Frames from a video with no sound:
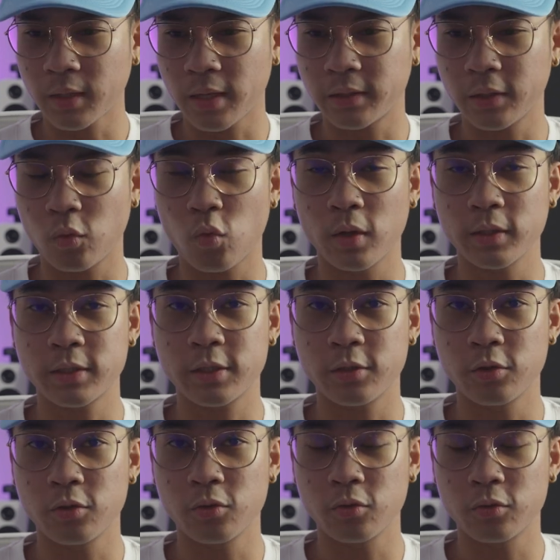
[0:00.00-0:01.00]
I think once
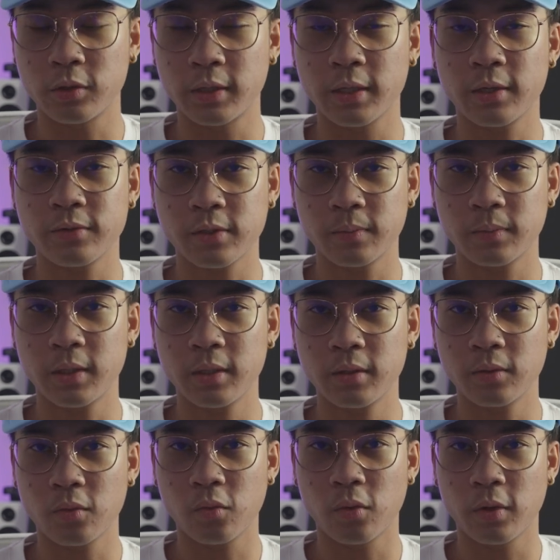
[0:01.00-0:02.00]
you think of
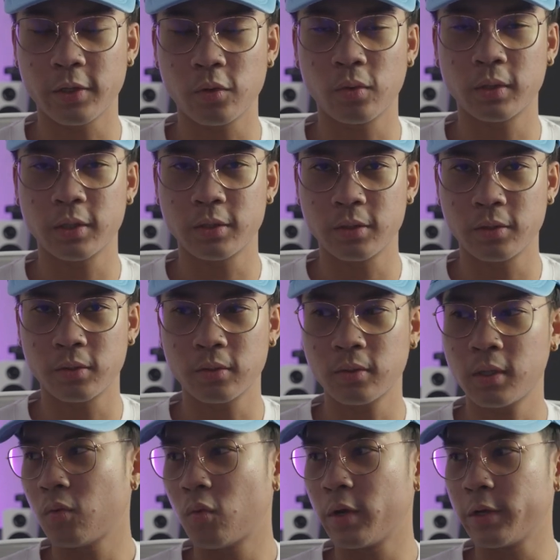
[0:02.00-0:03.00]
something, what you wanna do,
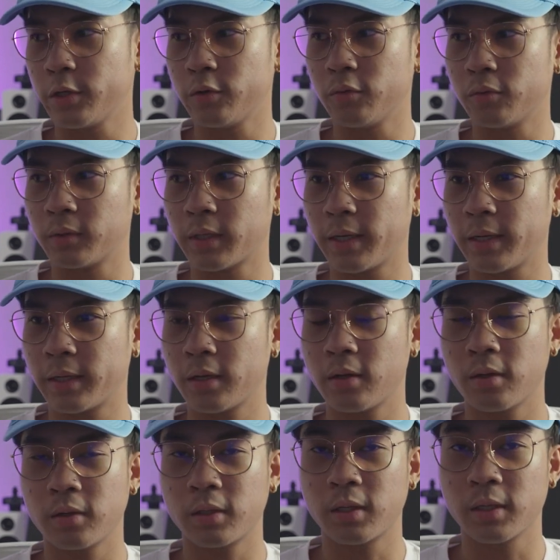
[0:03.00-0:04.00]
what you like
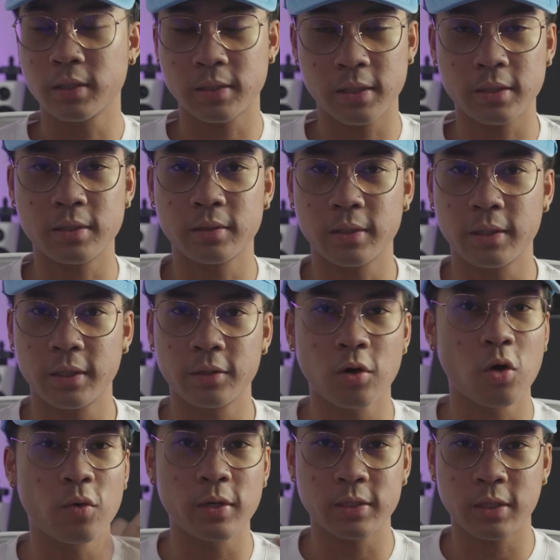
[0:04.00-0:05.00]
consistently and
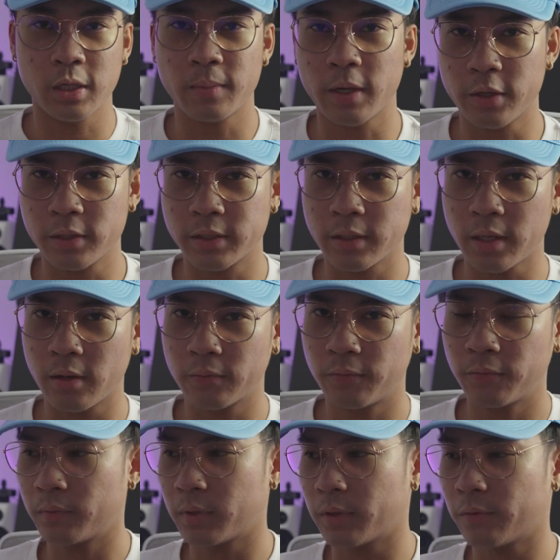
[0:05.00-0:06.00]
always think about
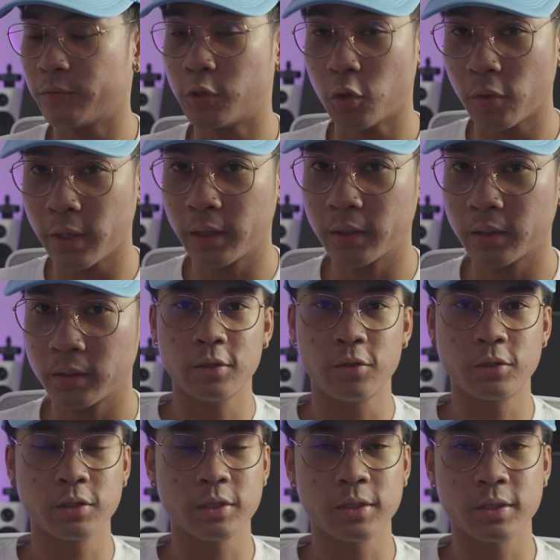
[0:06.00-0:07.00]
yourself of doing, you
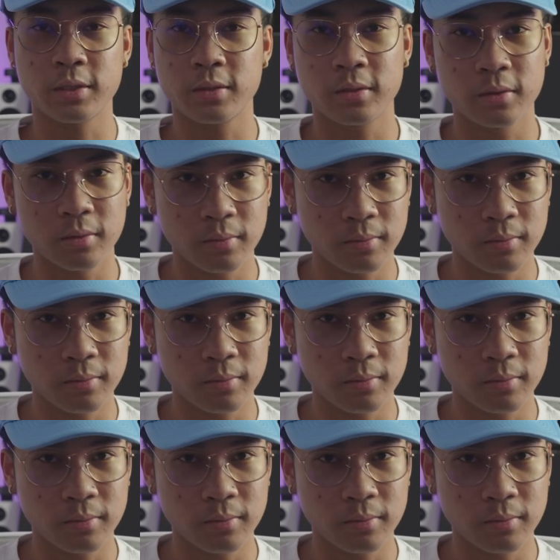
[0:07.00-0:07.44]
should just